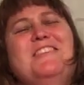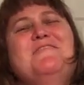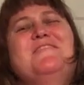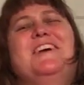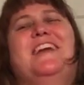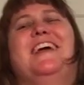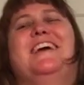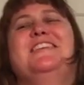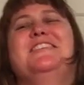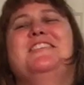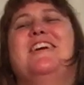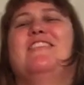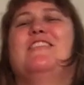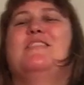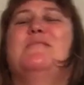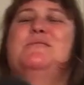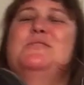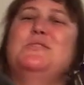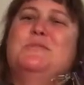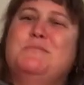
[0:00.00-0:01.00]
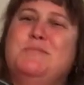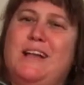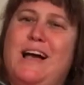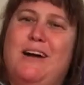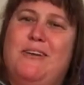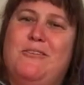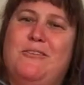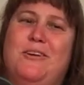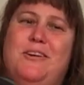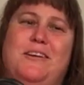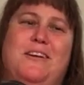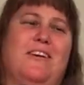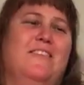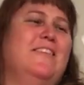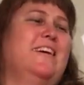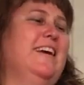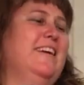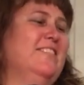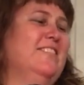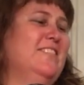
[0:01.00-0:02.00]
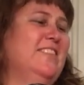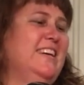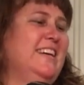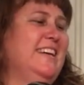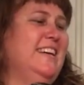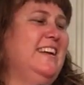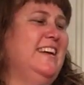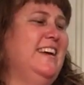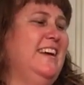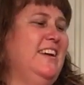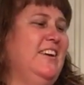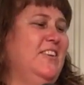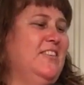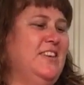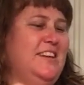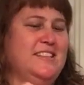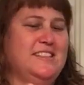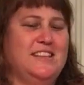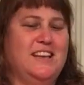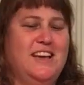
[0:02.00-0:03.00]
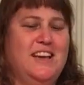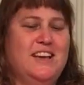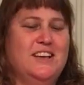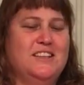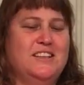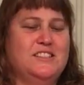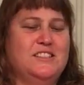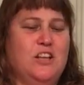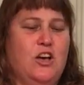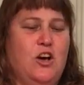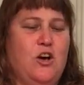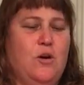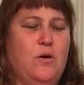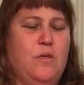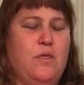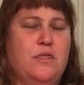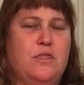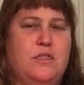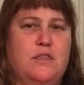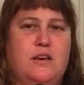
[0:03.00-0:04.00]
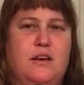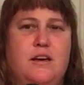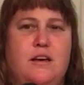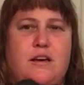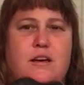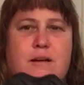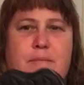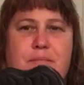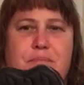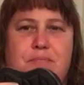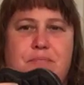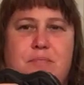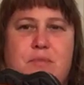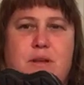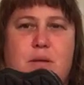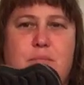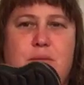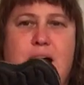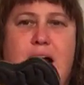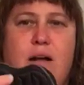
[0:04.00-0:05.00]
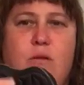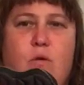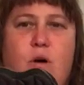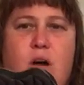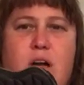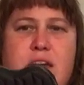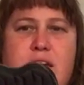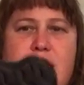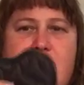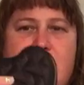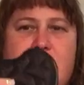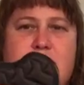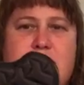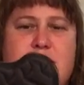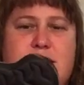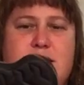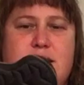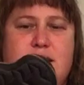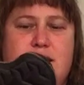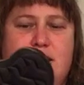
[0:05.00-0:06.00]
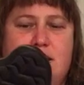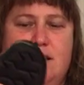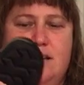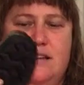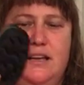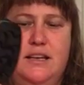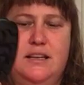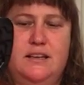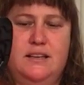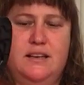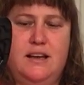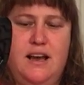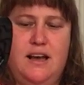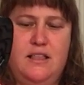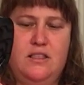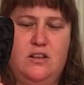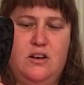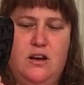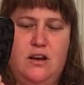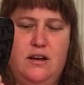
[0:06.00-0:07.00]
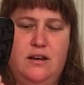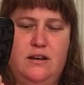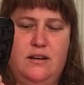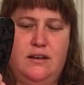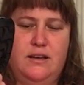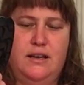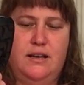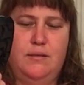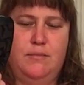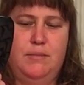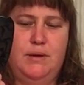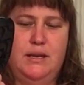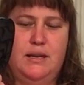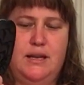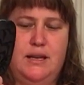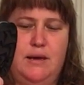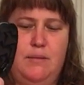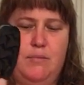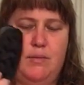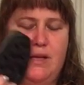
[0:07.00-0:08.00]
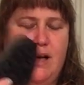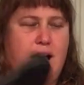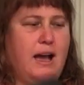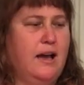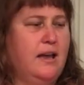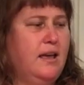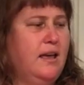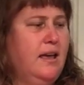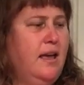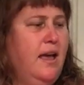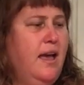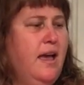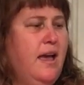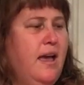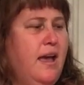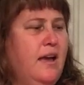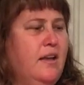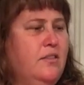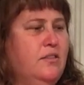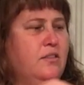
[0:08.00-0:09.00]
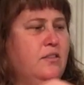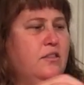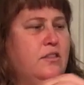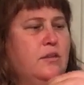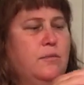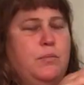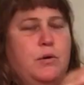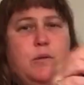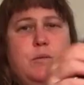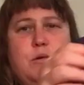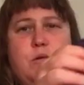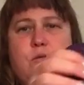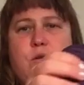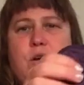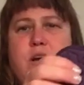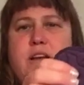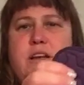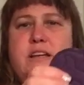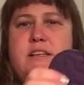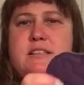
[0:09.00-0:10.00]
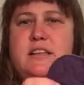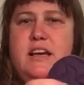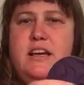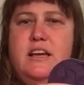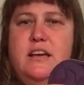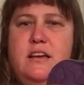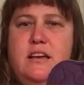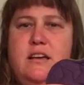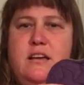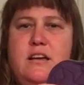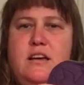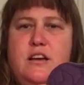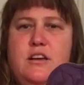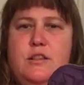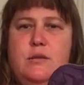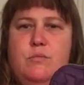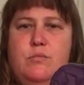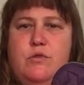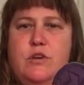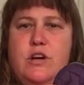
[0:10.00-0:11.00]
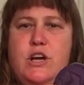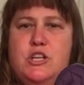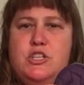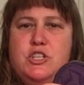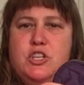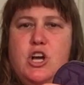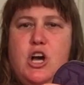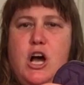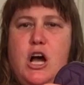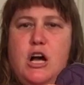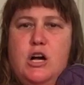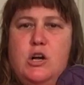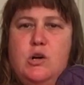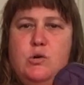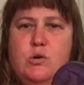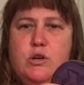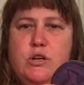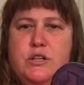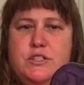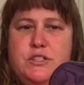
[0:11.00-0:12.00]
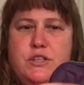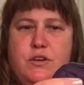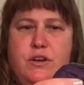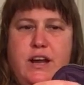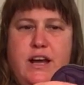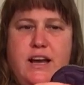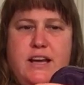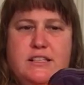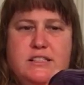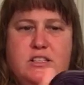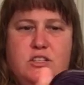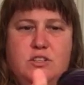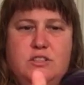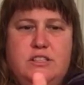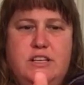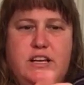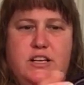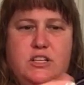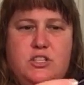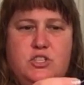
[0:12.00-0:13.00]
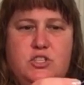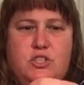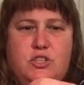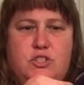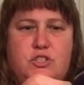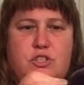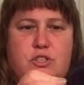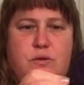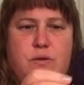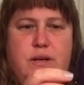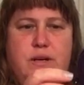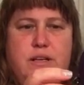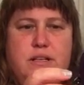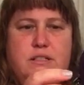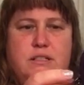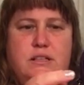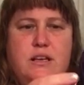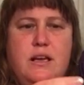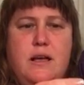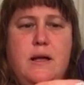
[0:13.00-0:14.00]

but I do have a bloom black one coming, but anyways. So the black one is an, like a nylon, like a midnight black. And the purple one is like the brushed Concord, so it has a little texture to it.